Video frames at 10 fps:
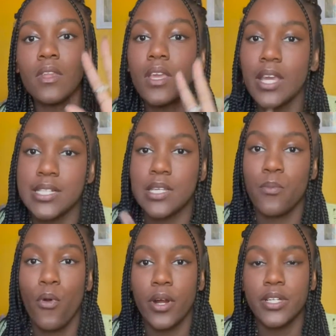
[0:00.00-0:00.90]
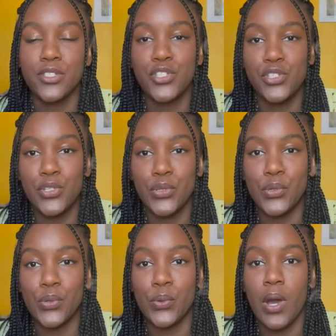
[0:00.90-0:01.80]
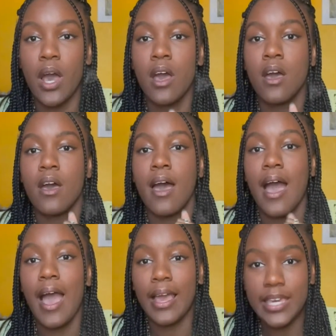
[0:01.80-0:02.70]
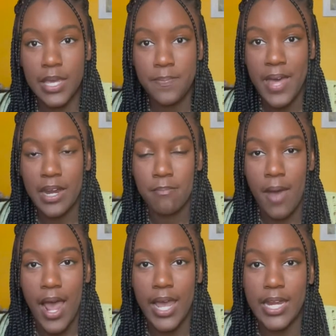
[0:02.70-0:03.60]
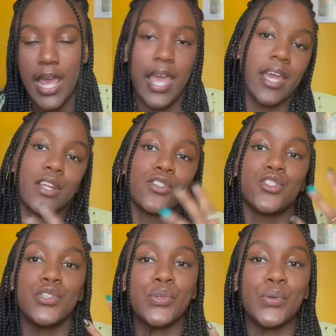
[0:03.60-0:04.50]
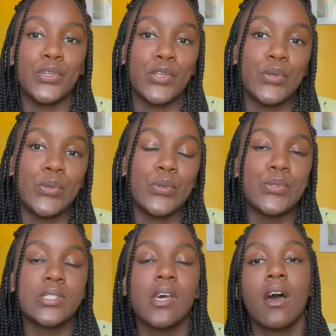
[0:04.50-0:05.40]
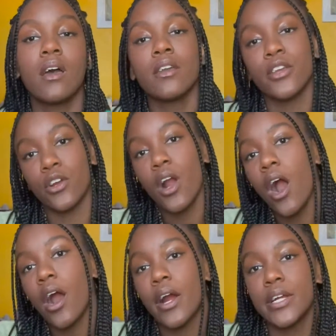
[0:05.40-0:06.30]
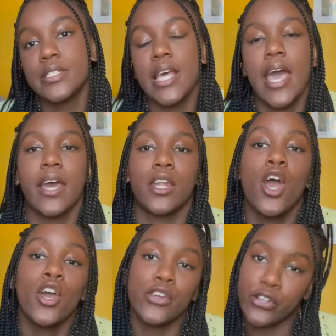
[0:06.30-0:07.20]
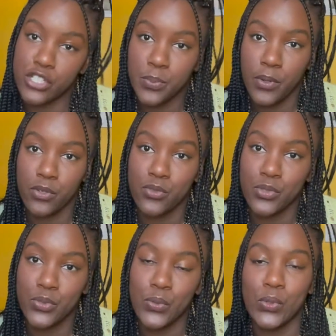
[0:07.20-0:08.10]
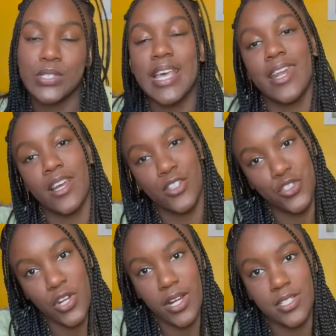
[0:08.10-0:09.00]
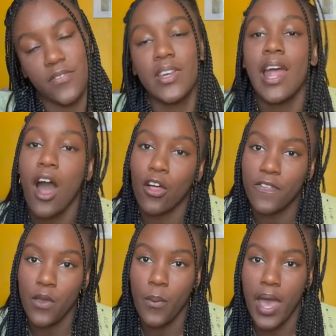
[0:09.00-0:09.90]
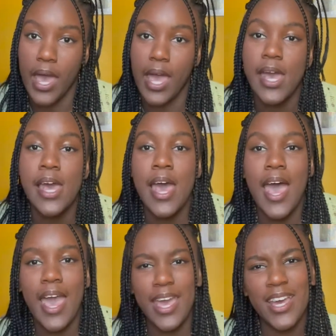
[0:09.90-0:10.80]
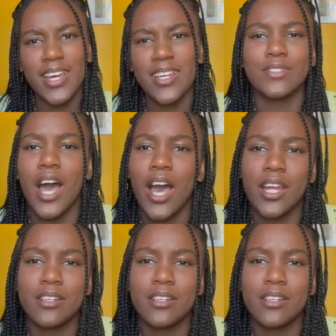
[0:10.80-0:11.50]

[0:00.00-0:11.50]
it's important to keep that in mind and to use your cards and your spiritual tools in a constructive and healthy way, and not